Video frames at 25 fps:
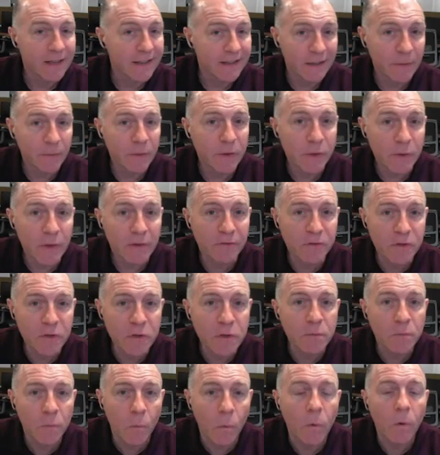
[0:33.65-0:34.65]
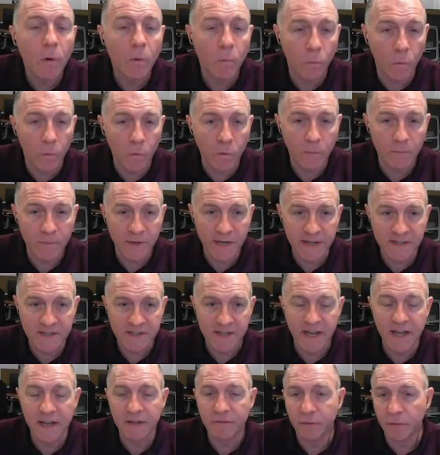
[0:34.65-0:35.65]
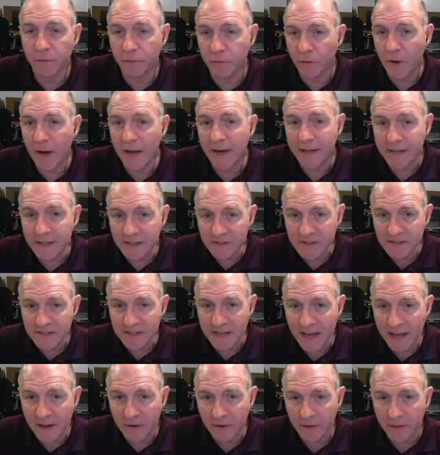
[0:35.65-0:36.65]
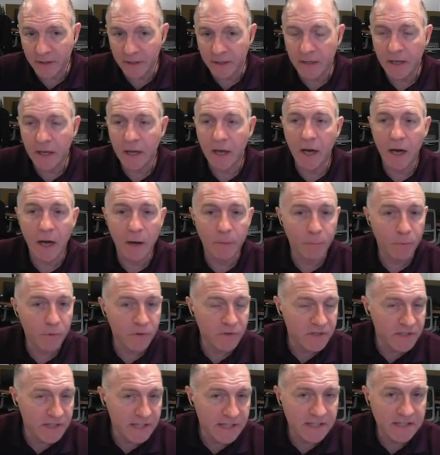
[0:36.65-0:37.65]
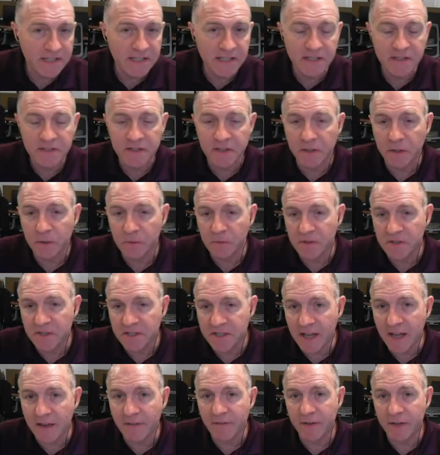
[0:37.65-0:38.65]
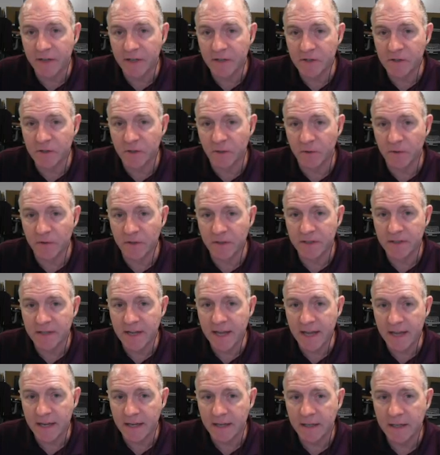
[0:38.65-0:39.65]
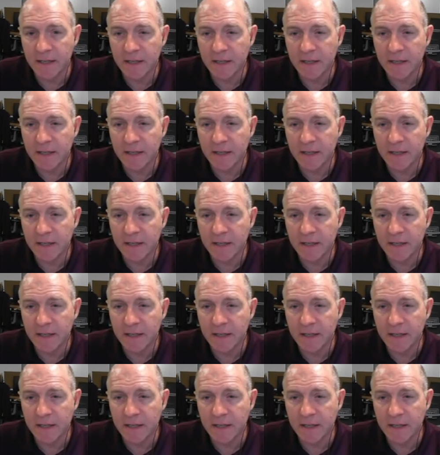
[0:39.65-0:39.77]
Then we do have two more warm days ahead for Friday and Saturday, upper 60s to low 70s during the day.